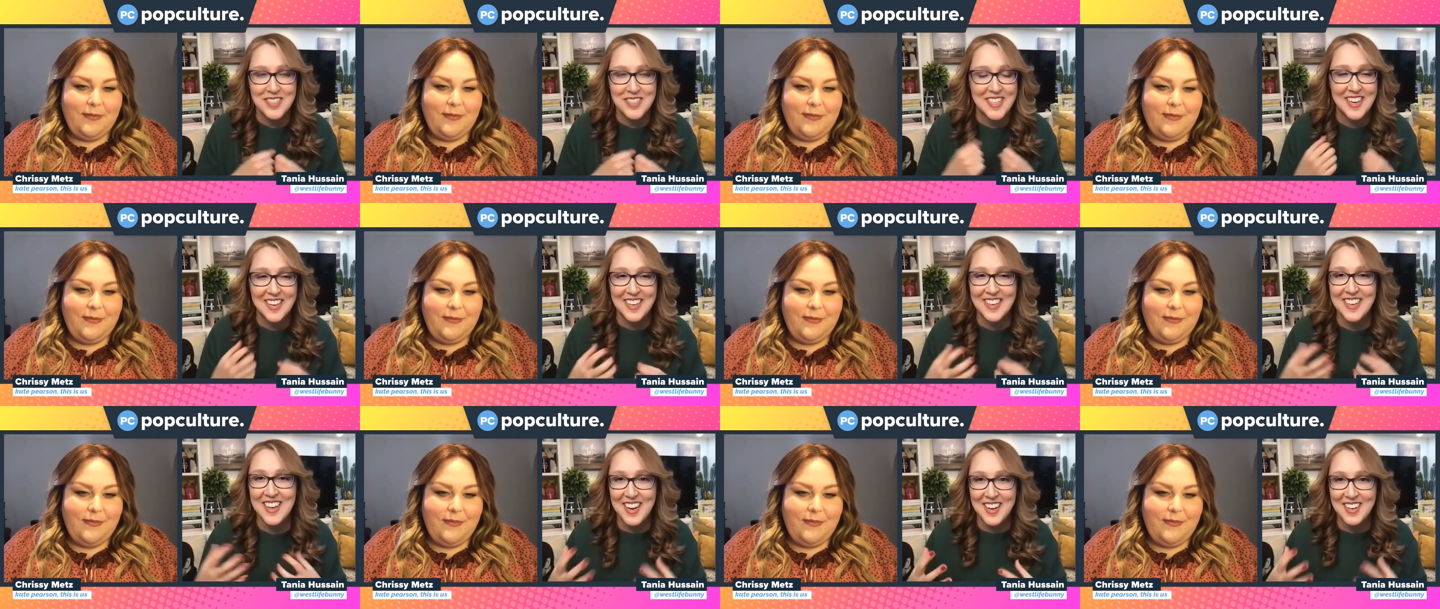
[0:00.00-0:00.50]

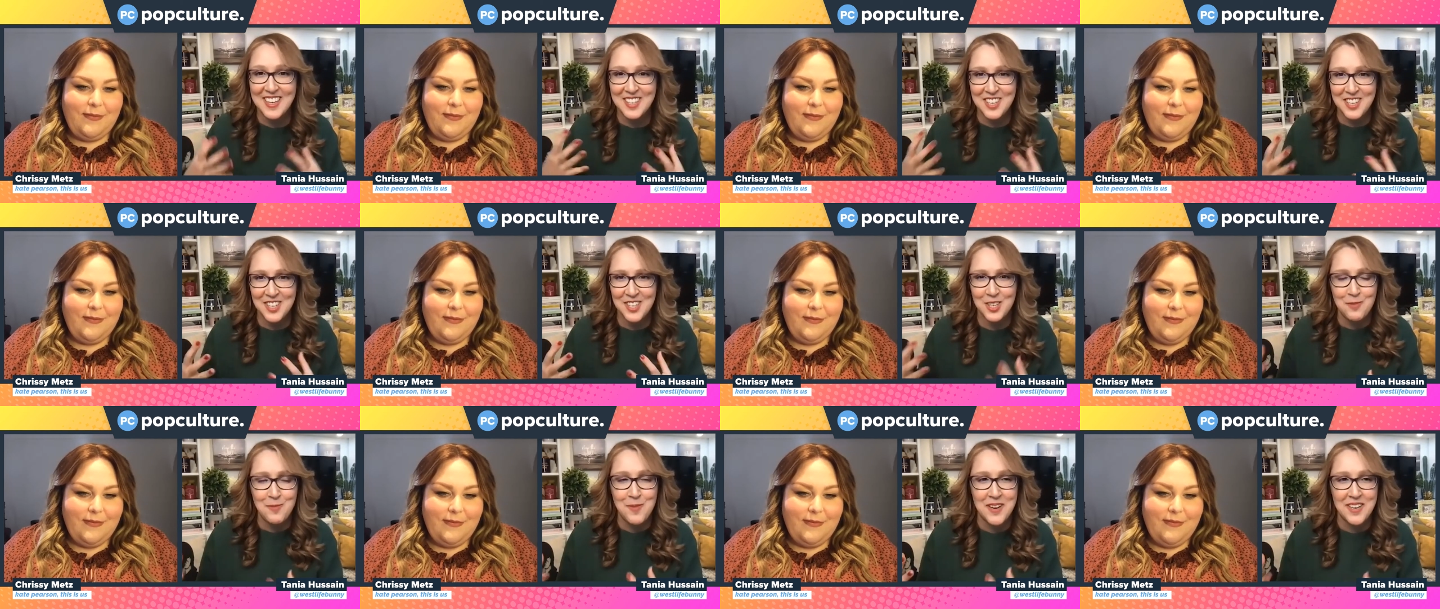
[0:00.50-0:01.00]
Speaker 1: dedicated
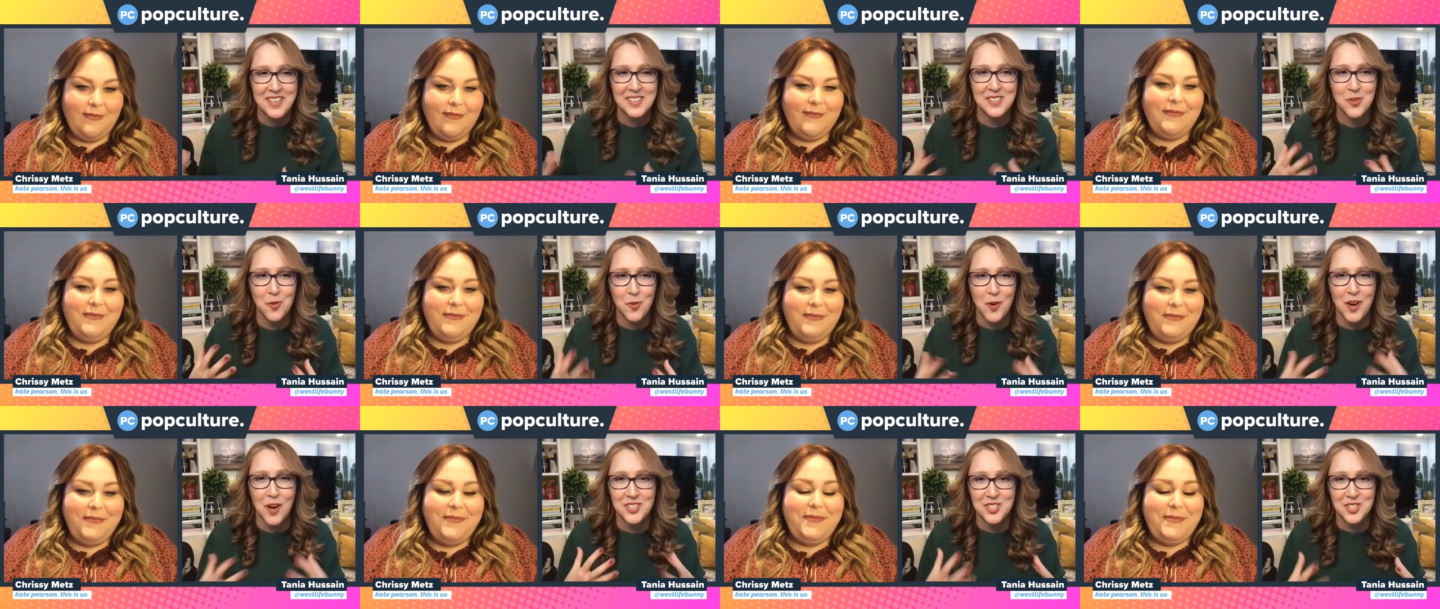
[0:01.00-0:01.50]
and committed
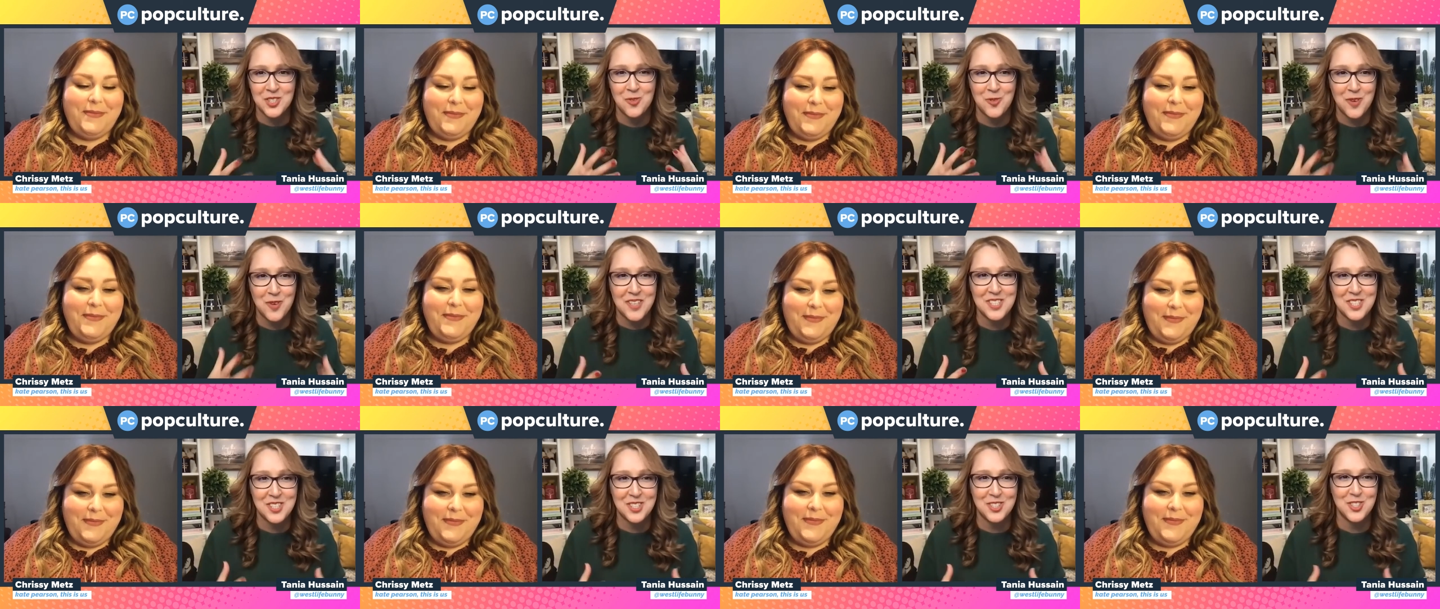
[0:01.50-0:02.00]
to watching the
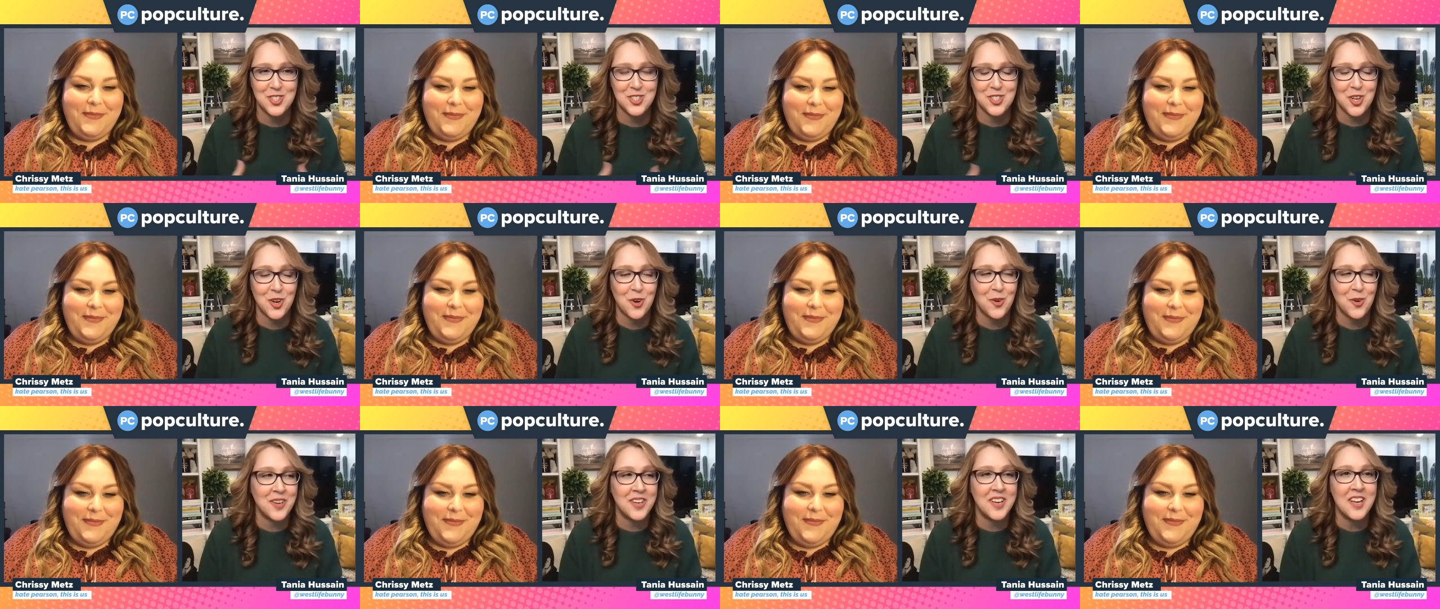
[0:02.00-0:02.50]
rest of the
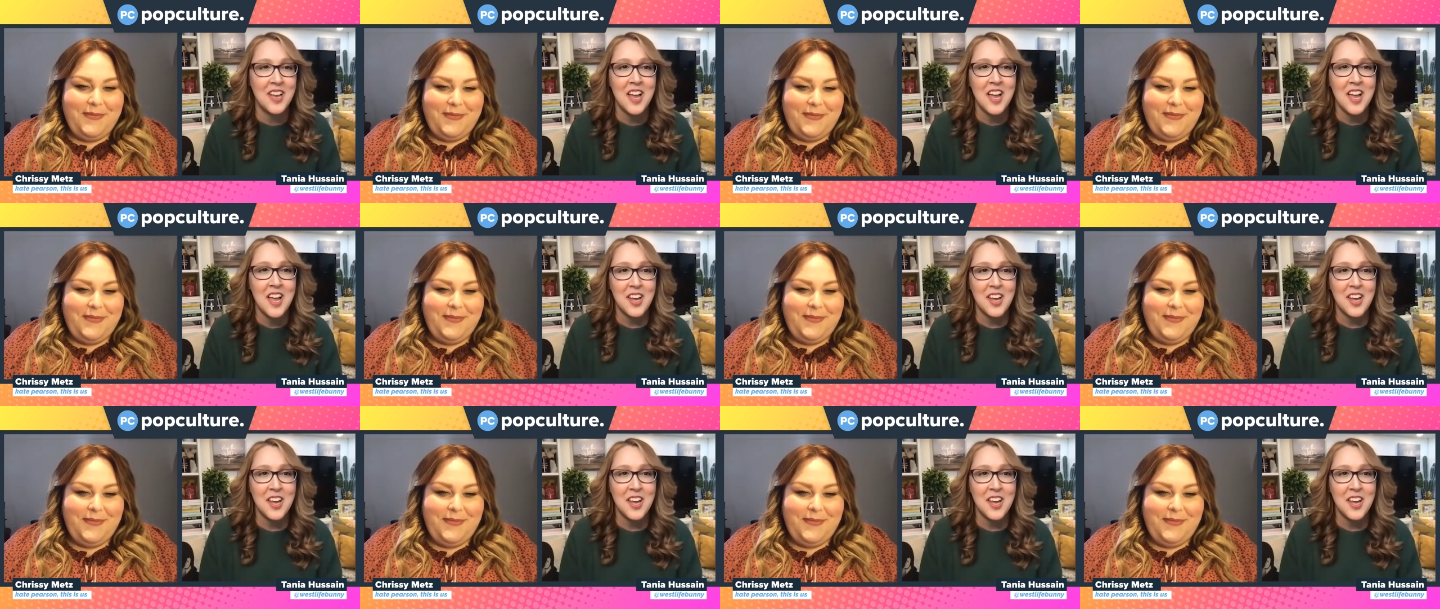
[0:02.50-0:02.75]
show and